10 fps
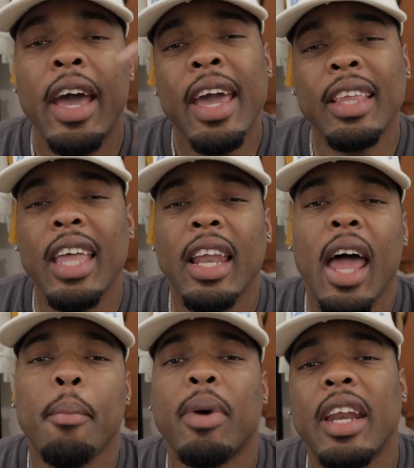hit that
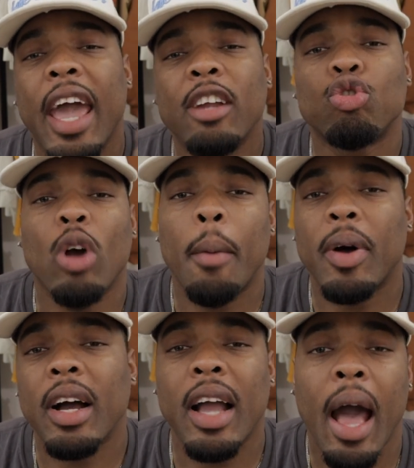like button, and
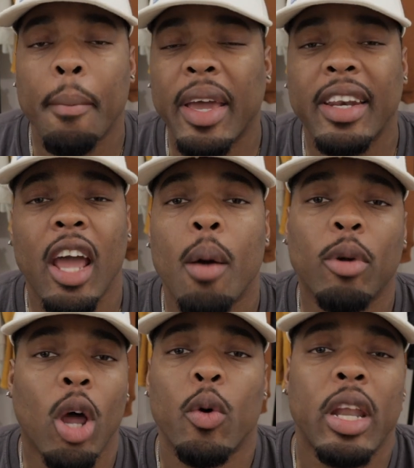drop a comment down
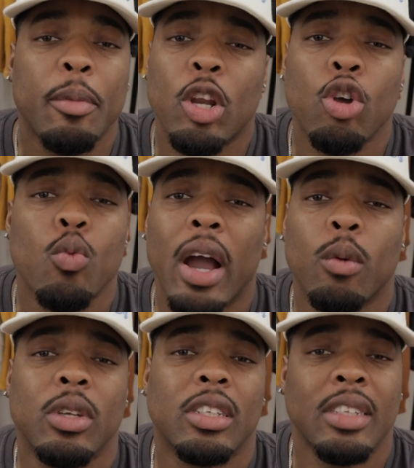below and let me know you
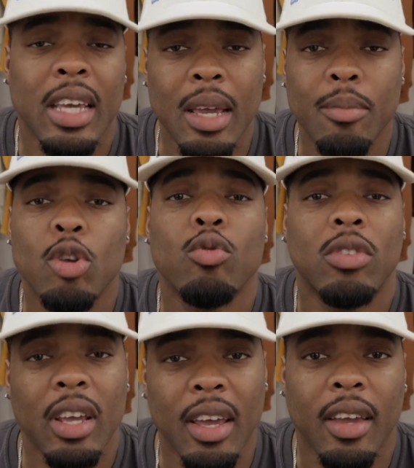rocking with the team, you
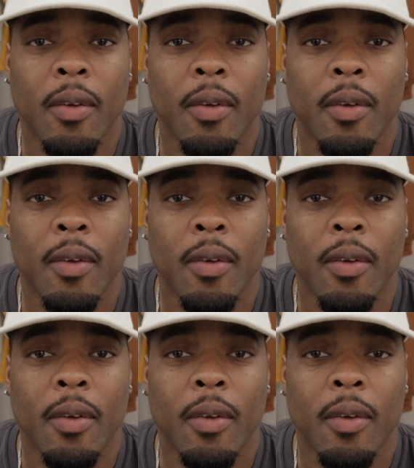dig.